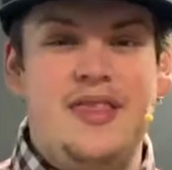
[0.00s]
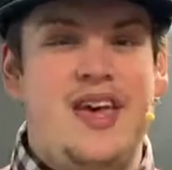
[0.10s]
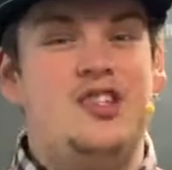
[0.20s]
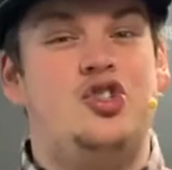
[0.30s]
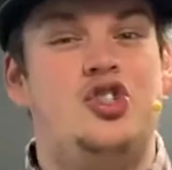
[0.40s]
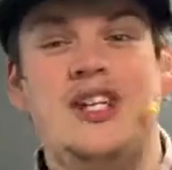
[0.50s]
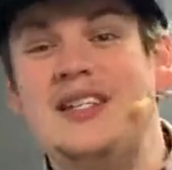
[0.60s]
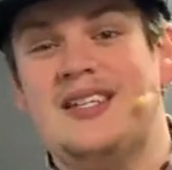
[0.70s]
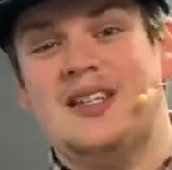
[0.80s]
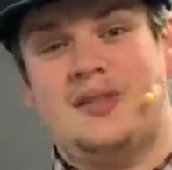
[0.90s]
that
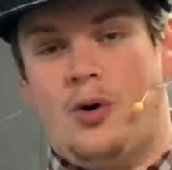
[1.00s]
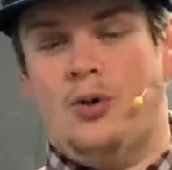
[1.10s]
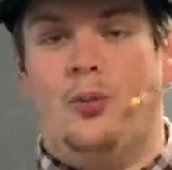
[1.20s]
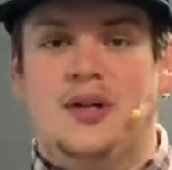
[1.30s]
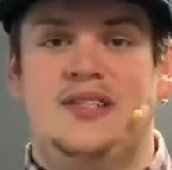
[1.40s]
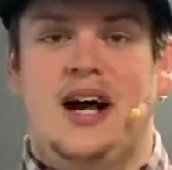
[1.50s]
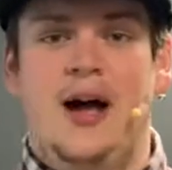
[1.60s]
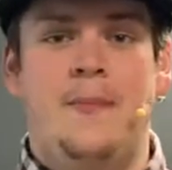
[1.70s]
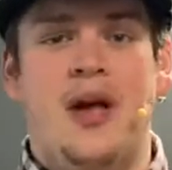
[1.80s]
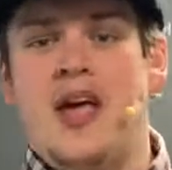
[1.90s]
Jesus told one
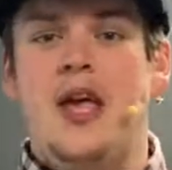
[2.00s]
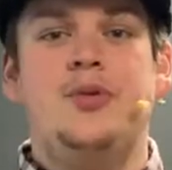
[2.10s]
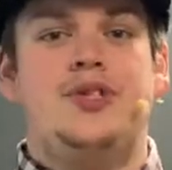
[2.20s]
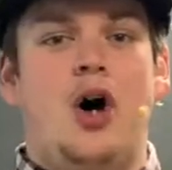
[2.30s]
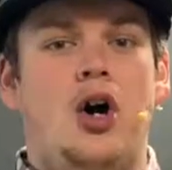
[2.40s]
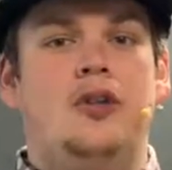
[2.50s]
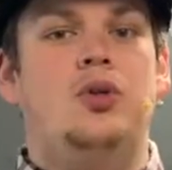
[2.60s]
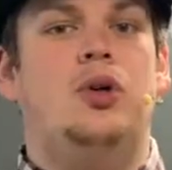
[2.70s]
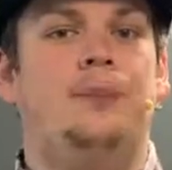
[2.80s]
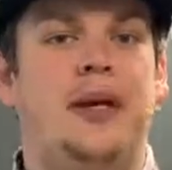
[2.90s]
time. He was talking
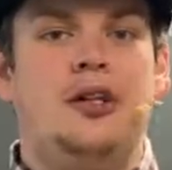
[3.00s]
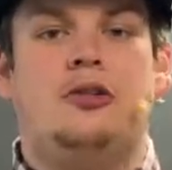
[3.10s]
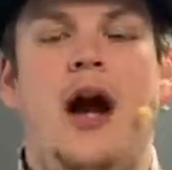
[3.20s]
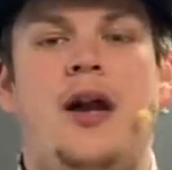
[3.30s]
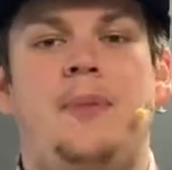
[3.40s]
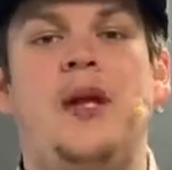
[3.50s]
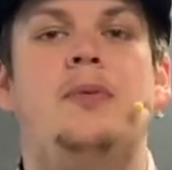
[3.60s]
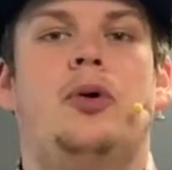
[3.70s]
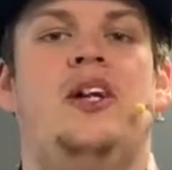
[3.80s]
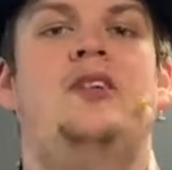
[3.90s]
to a big crowd of
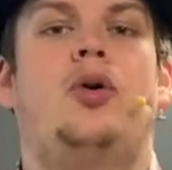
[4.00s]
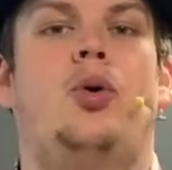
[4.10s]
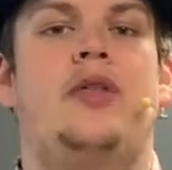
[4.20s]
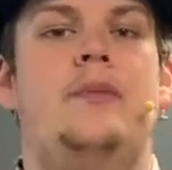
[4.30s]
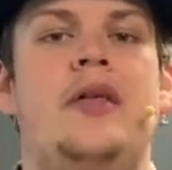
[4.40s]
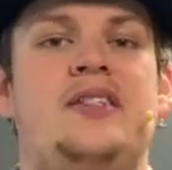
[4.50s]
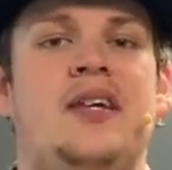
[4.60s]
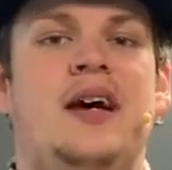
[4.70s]
people and he told them this